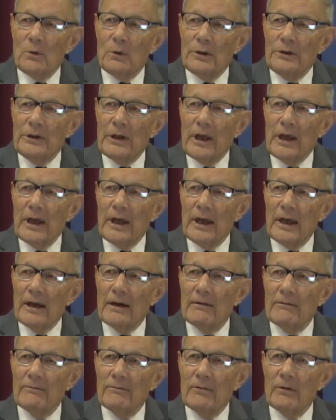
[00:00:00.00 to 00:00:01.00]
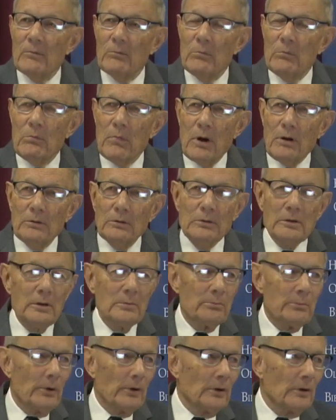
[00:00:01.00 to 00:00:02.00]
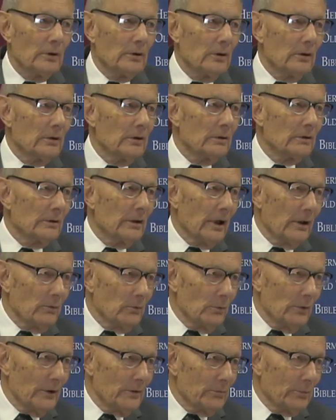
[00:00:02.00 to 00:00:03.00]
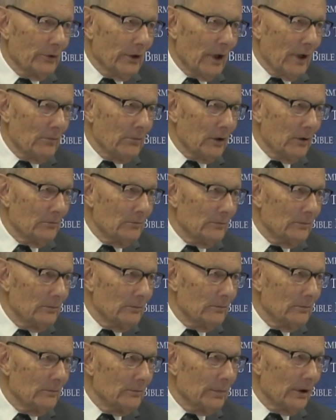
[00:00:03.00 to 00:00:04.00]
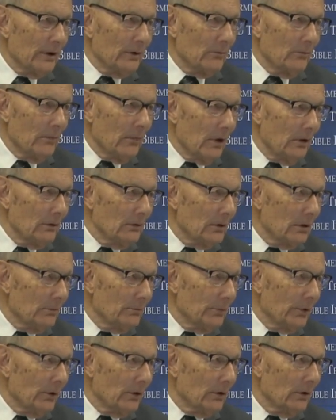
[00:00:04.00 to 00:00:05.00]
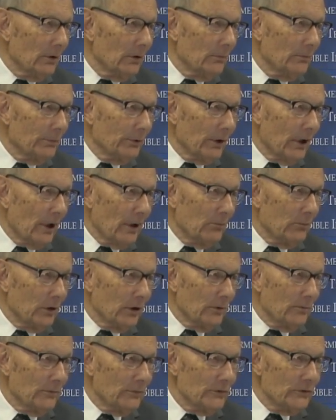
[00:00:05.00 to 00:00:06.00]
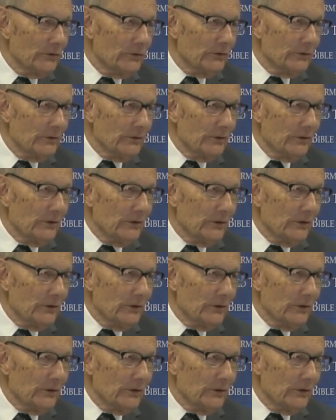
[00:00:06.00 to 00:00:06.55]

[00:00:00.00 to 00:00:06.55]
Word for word: When they have multiple, not one problem, but multiple problems,